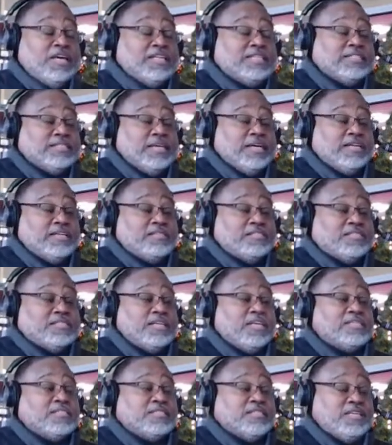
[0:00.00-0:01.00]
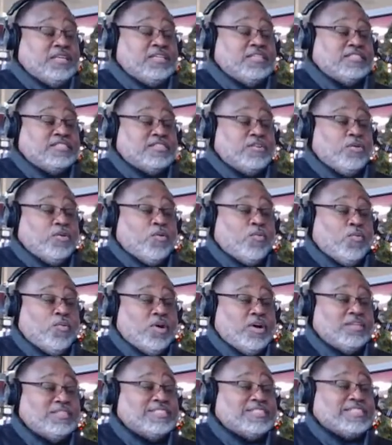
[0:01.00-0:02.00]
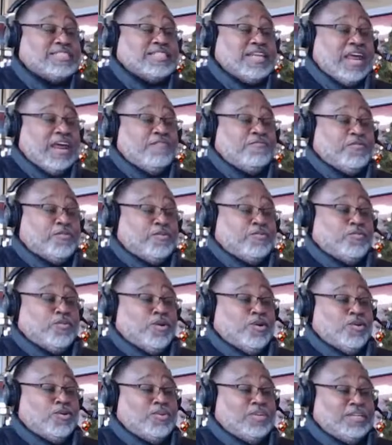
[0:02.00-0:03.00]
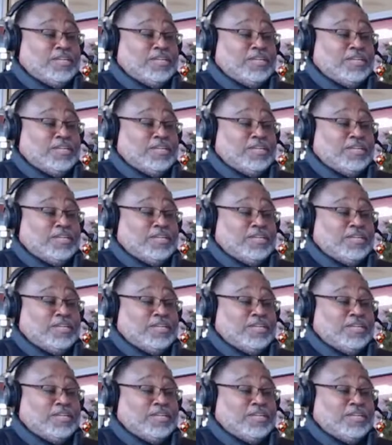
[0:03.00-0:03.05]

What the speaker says: It's at 1601 Stanford Road,